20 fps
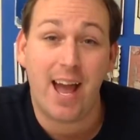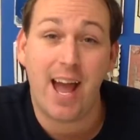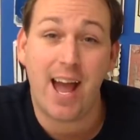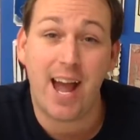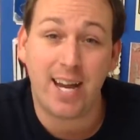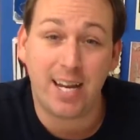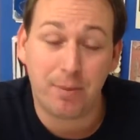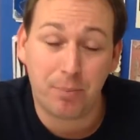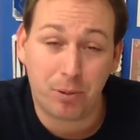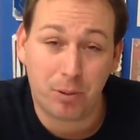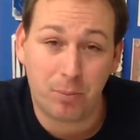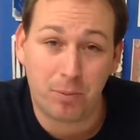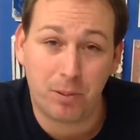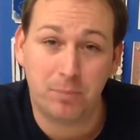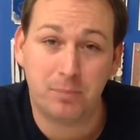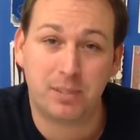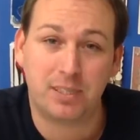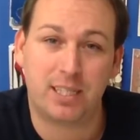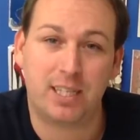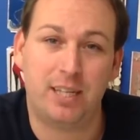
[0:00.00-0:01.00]
Any
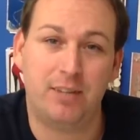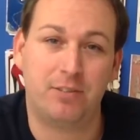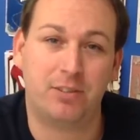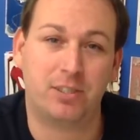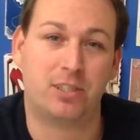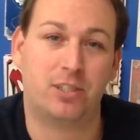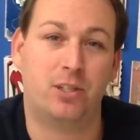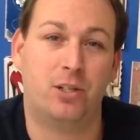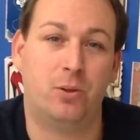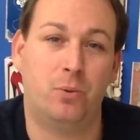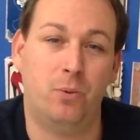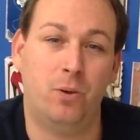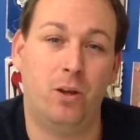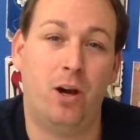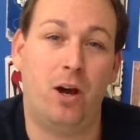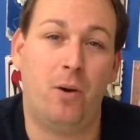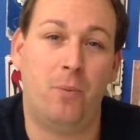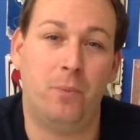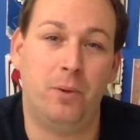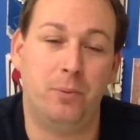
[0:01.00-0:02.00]
problems, give us a call
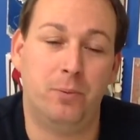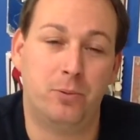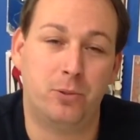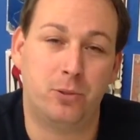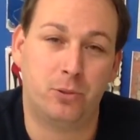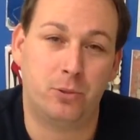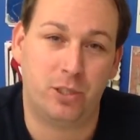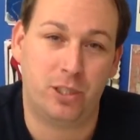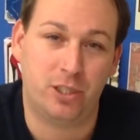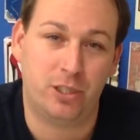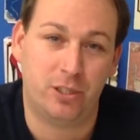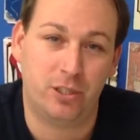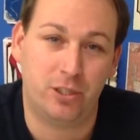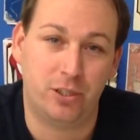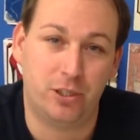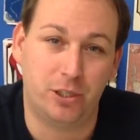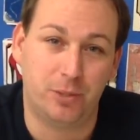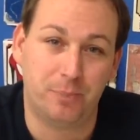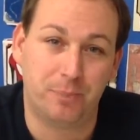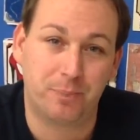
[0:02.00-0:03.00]
and we will talk you to the
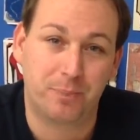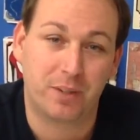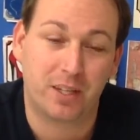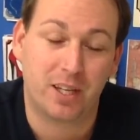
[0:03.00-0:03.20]
door.